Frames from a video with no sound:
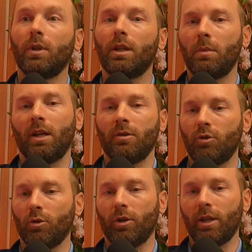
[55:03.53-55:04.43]
been
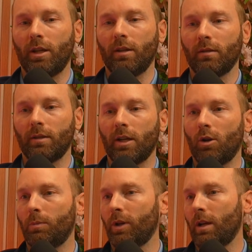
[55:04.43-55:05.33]
enjoying, like, I'll
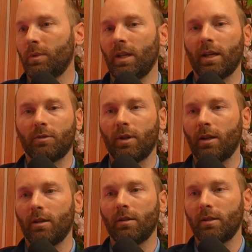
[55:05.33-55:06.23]
put up an x-ray
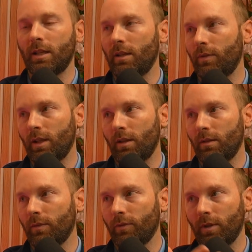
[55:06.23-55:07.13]
on the TV in
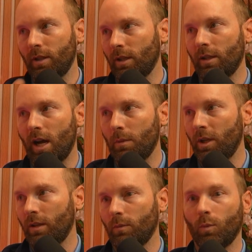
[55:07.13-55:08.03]
the front in the lobby
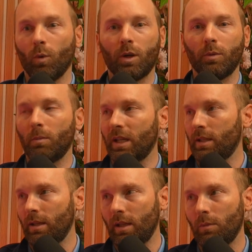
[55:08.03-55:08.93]
and work with my
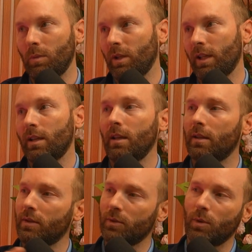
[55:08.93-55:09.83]
team and be like, hey,
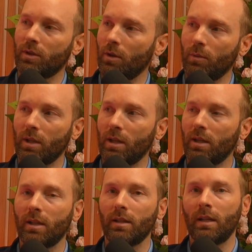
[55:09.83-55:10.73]
this is what's going
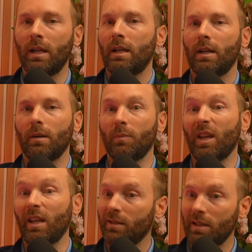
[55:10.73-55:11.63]
on.
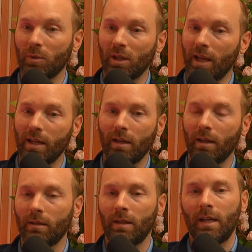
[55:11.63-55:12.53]
They seem to like it.
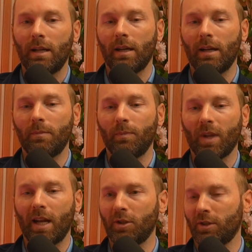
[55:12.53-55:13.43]

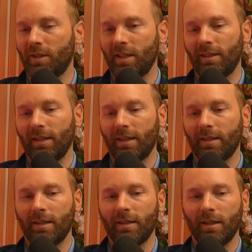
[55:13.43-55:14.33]
I just did like
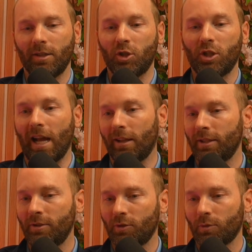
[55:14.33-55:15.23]
a
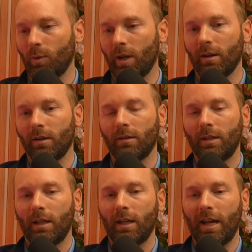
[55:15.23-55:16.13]
challenge where
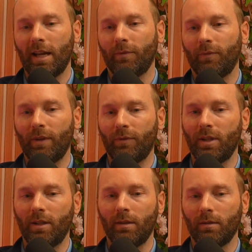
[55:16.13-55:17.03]
I had
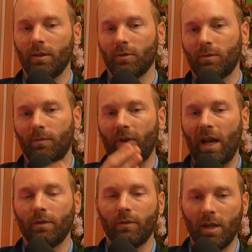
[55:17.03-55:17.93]
50, there's 5
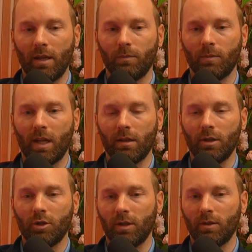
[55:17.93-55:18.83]
of them,
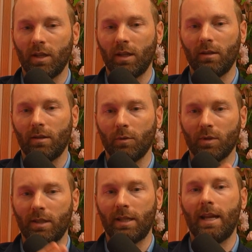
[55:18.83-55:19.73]
technicians, and there was
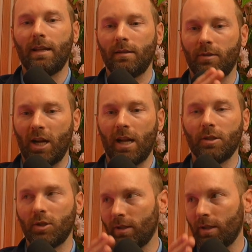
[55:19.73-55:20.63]
10
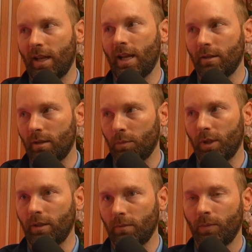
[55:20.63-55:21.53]
challenges that they had to
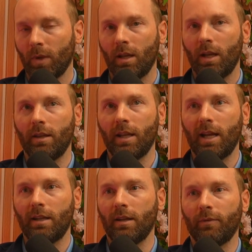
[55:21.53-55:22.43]
complete. And they had
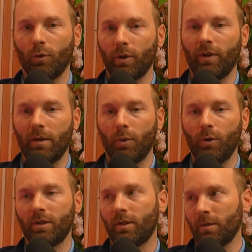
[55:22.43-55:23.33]
to get 45
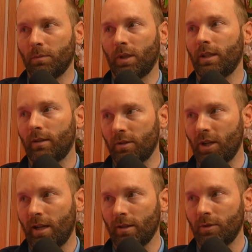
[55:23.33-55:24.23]
points to complete the
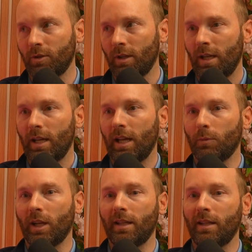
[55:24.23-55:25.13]
challenge. And what
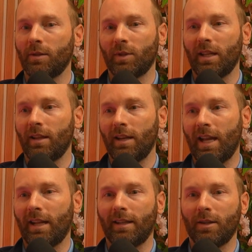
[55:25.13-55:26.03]
I did was I then
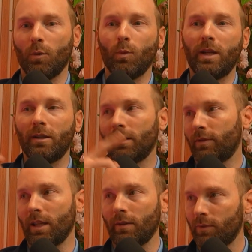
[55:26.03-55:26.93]
had like a wheel of
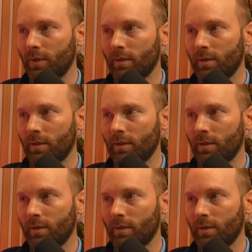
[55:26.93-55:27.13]
gifts.